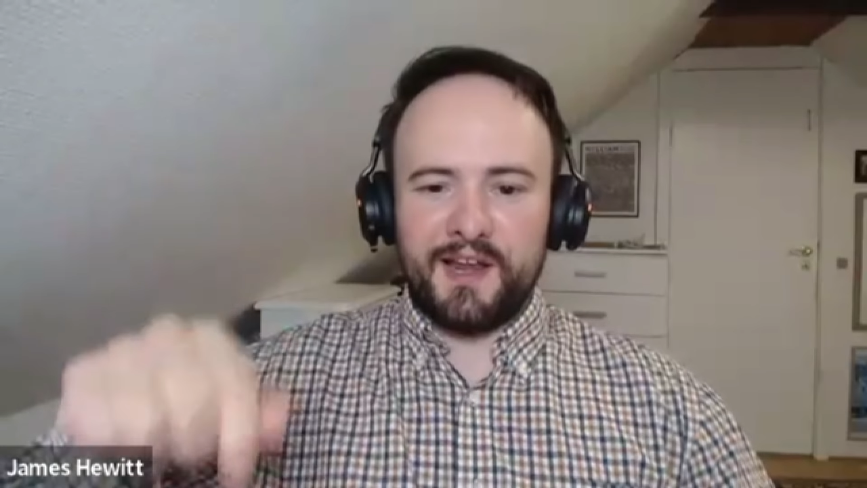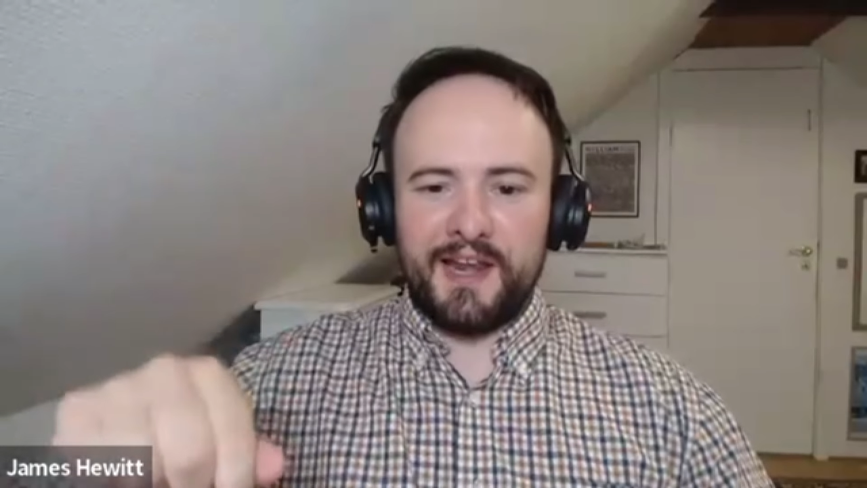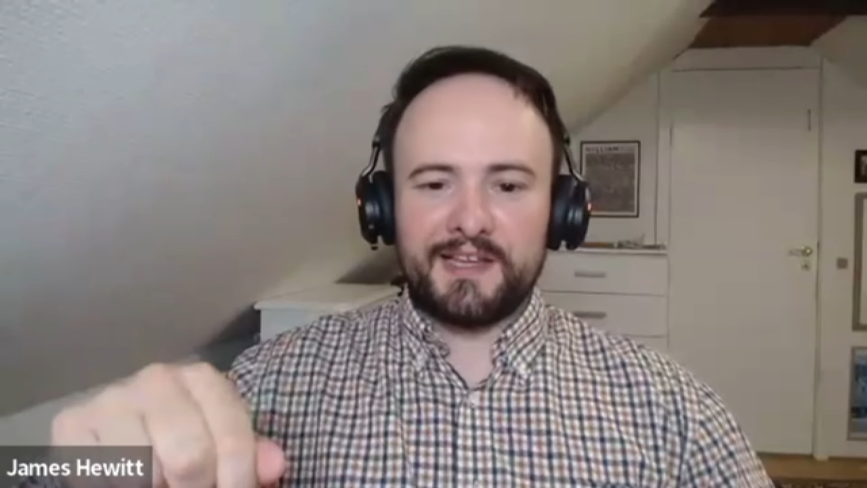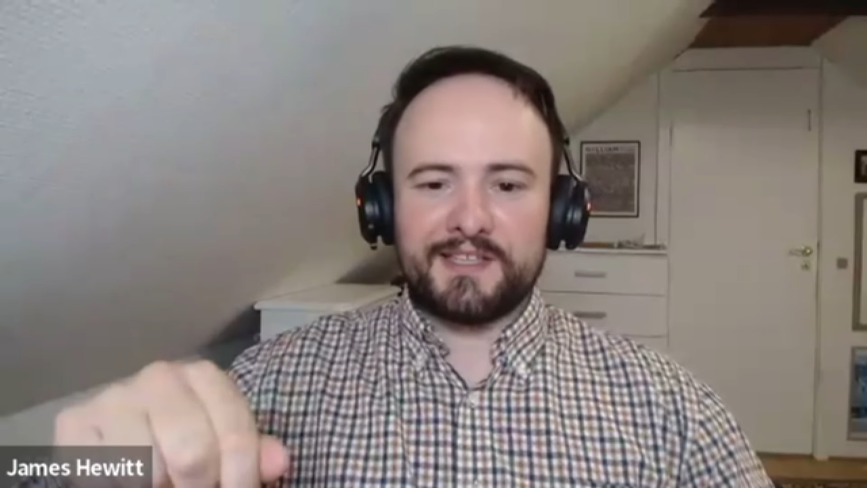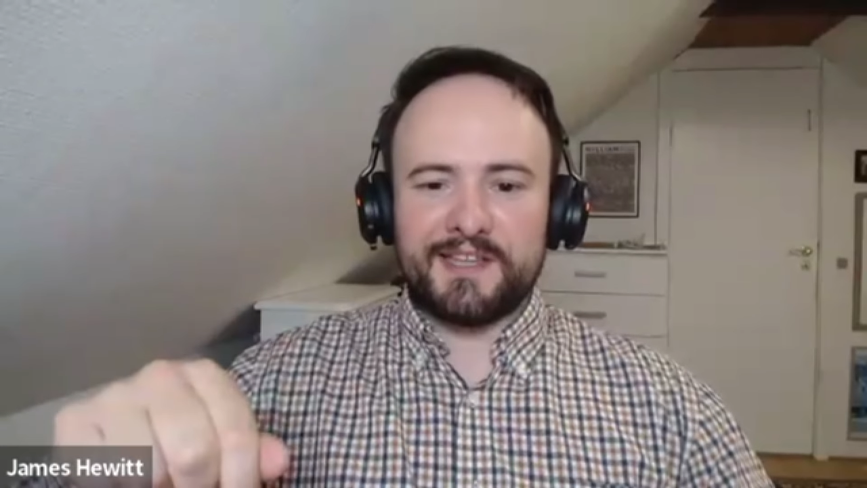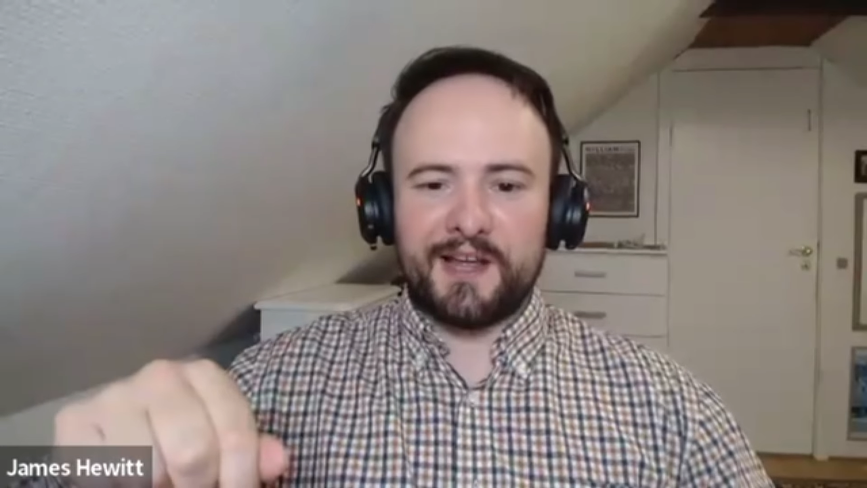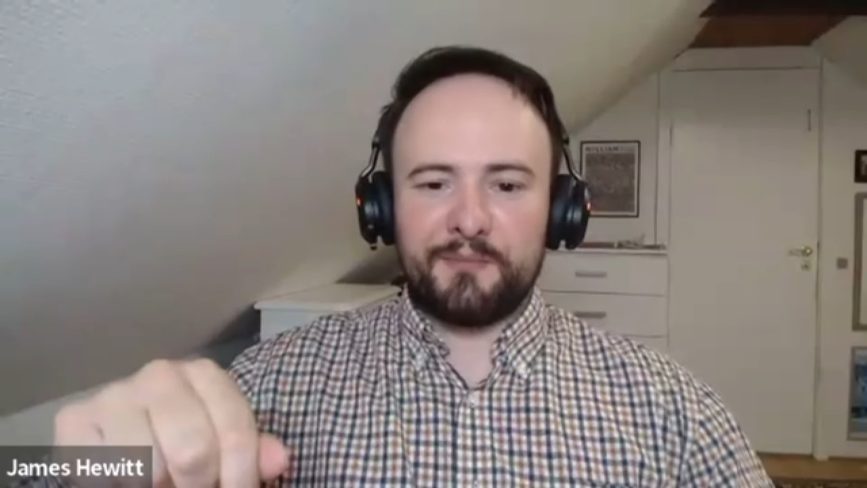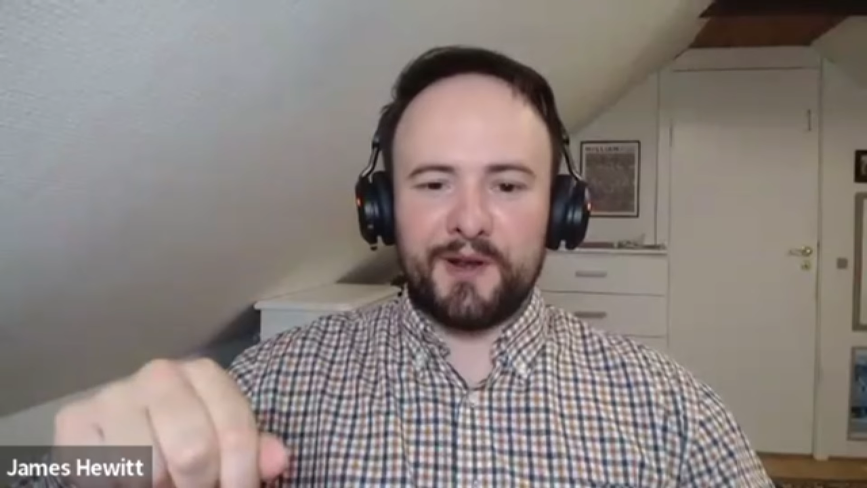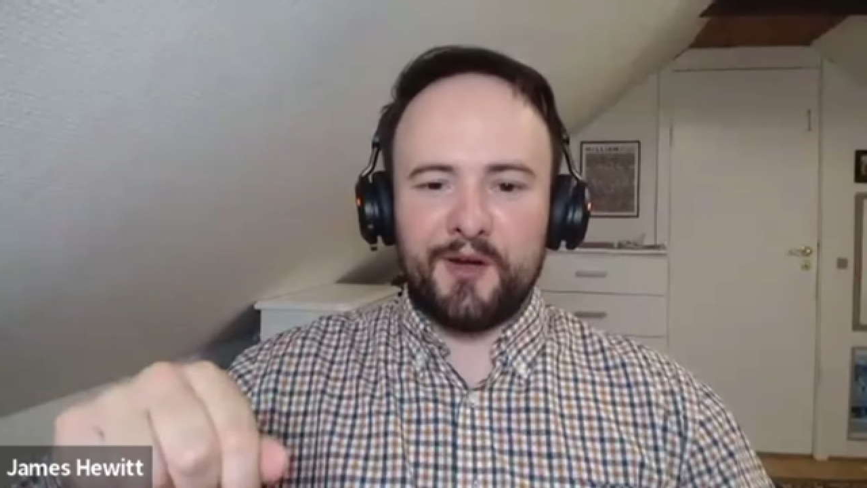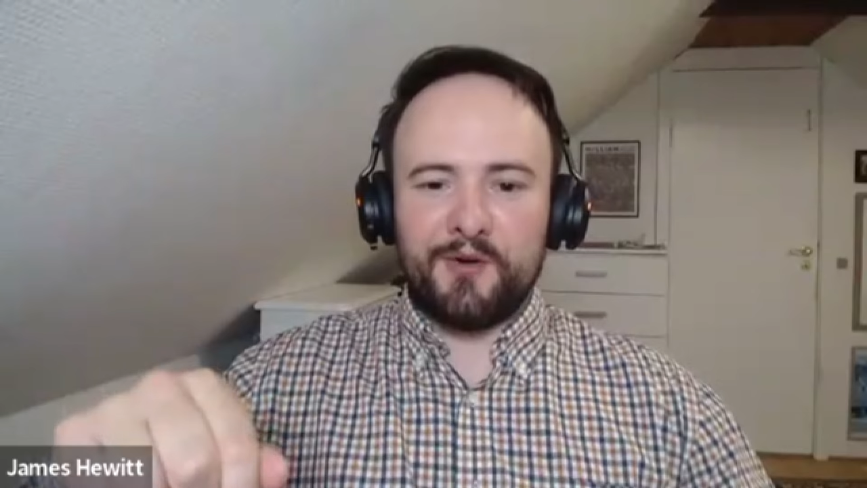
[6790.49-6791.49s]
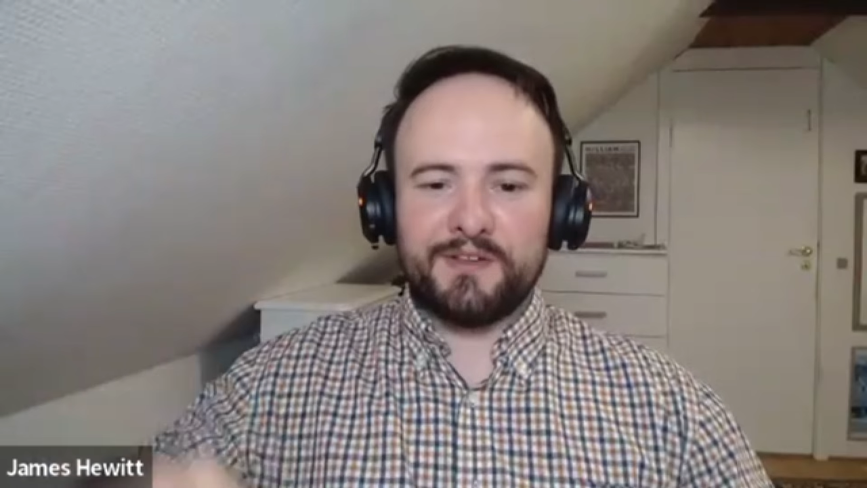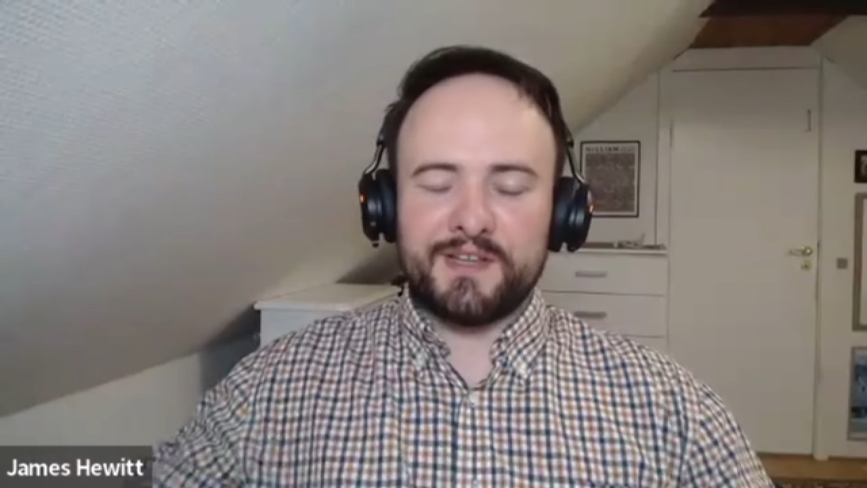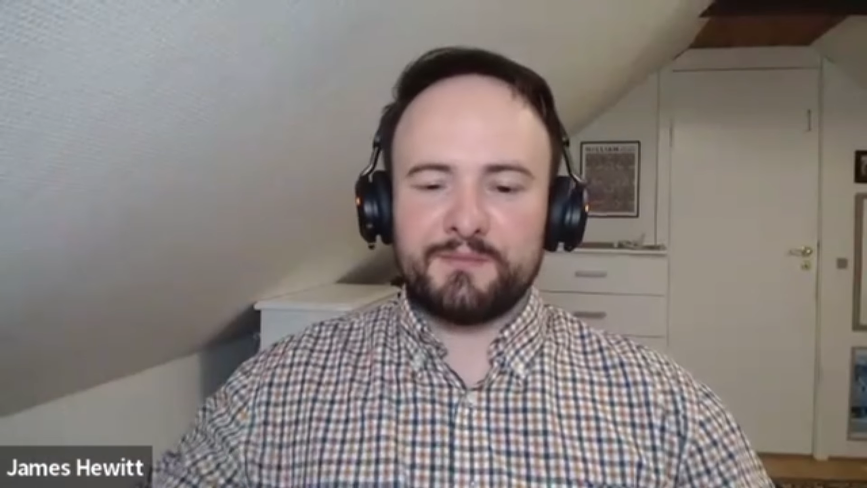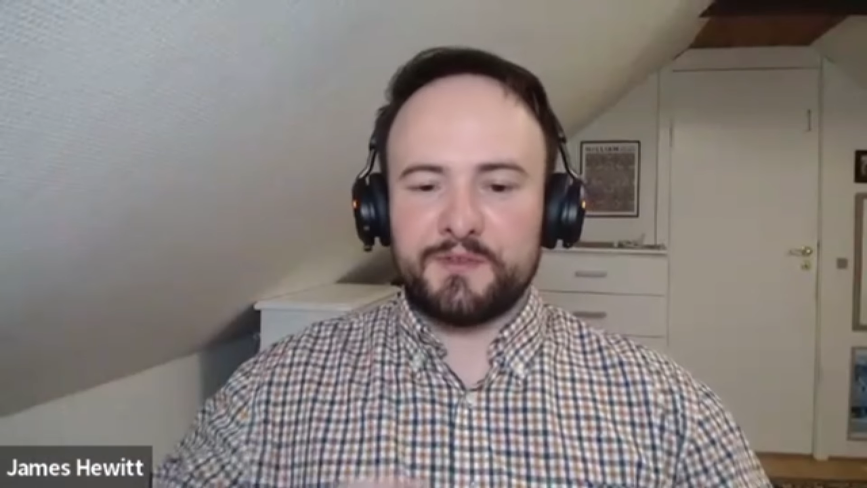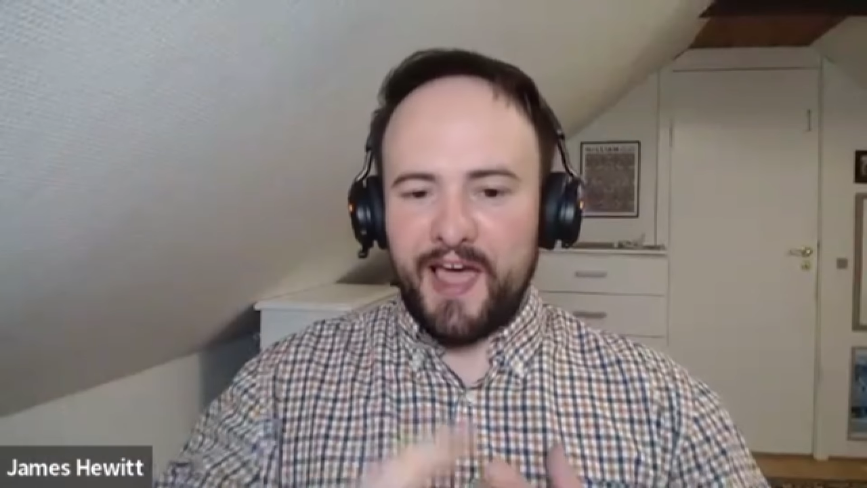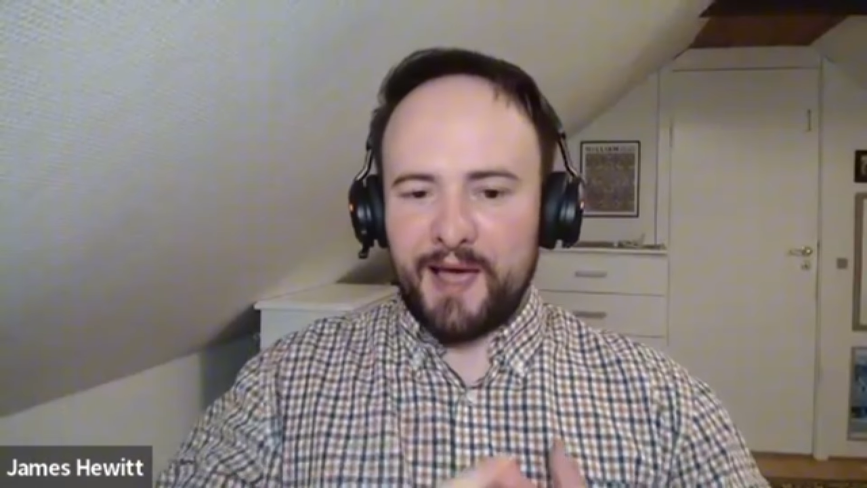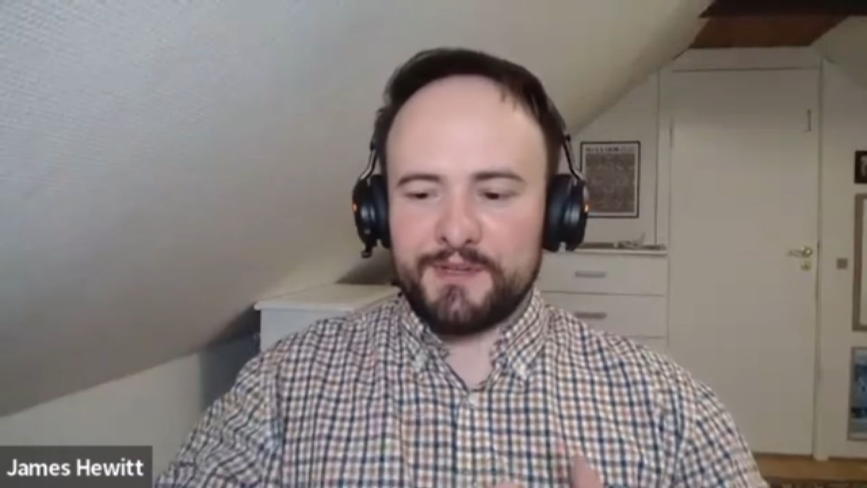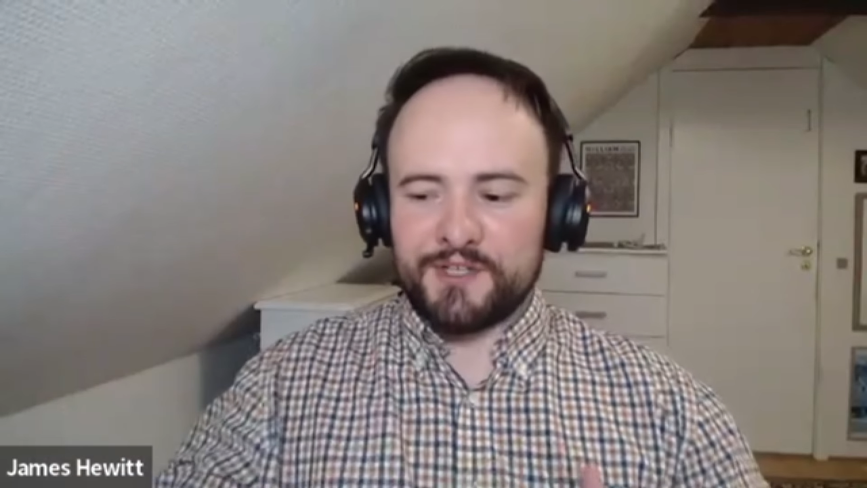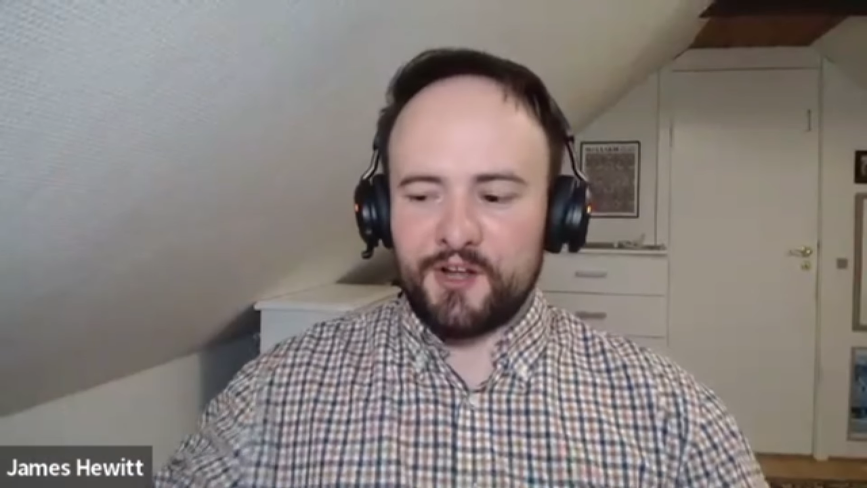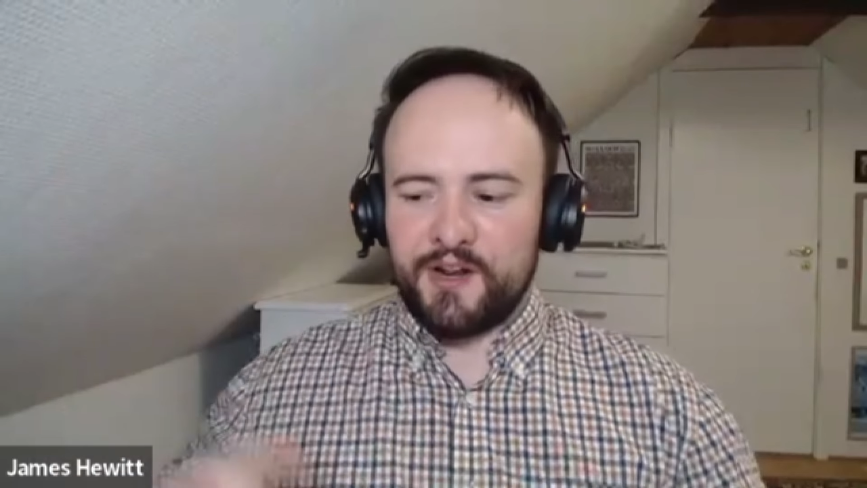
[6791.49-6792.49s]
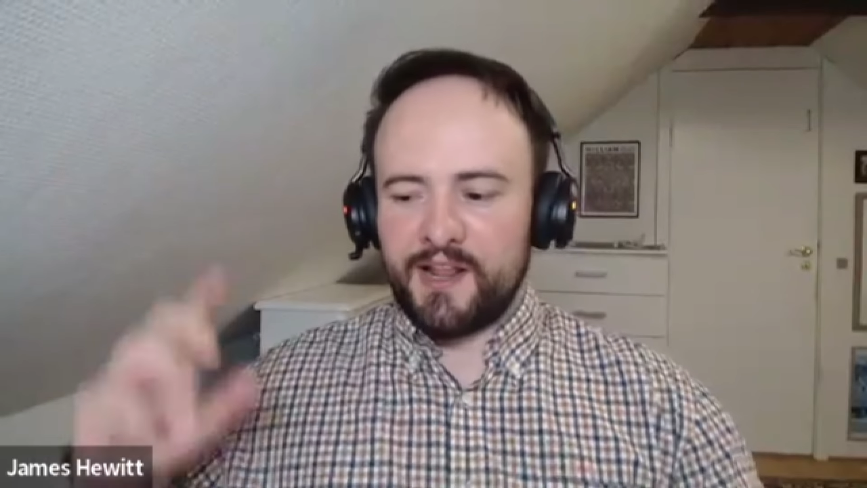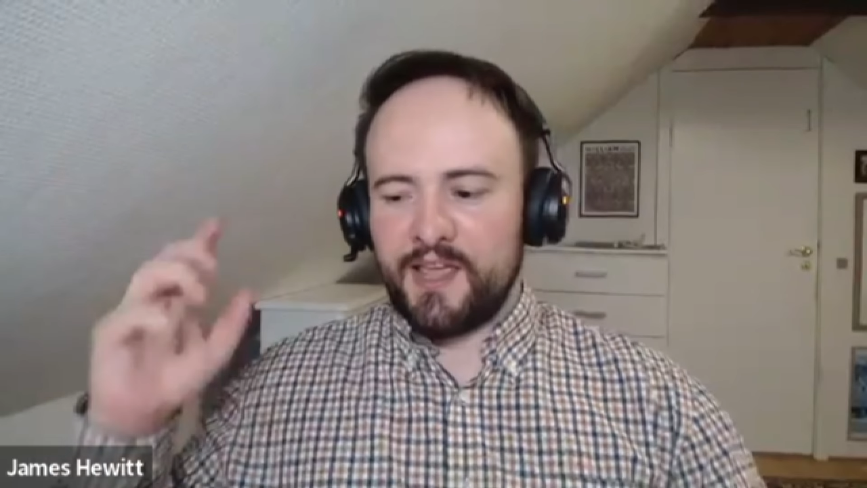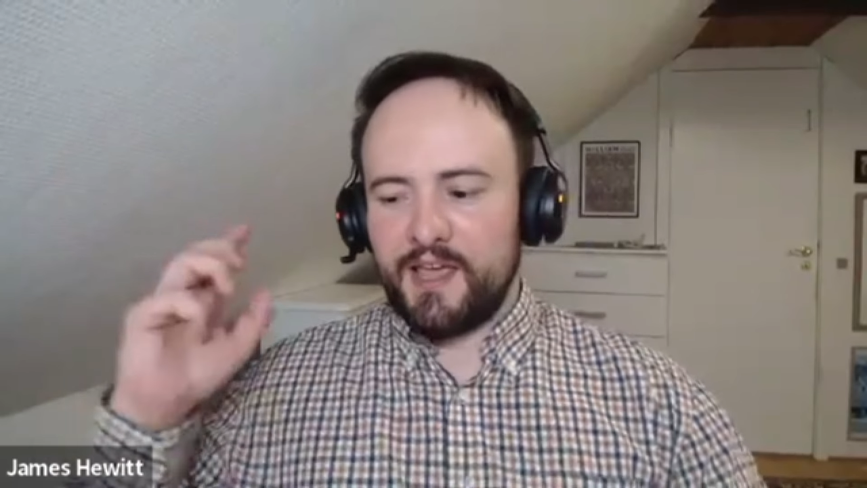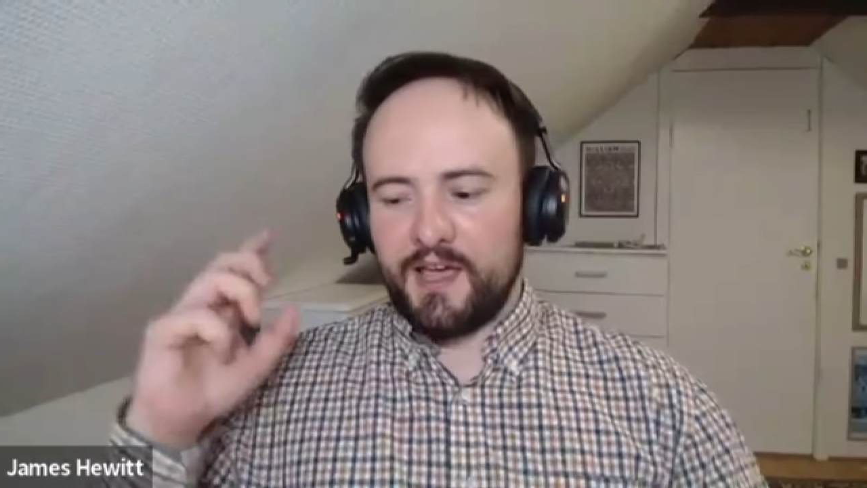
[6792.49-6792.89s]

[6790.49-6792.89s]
links down below in terms of Amazon,